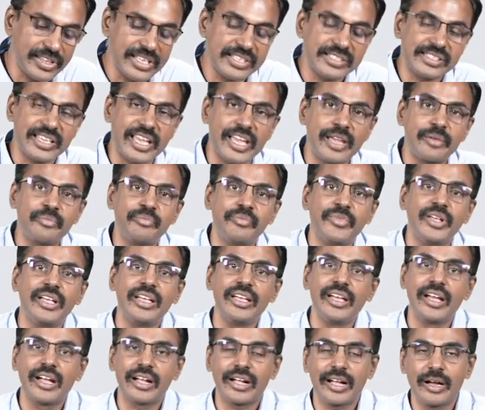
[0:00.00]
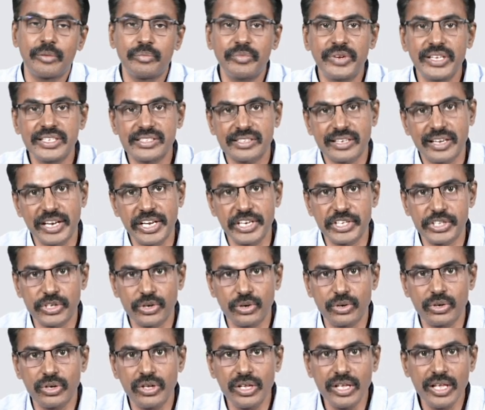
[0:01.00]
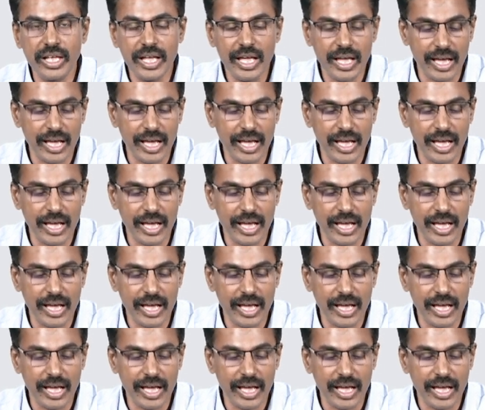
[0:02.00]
the same cup disc ratio,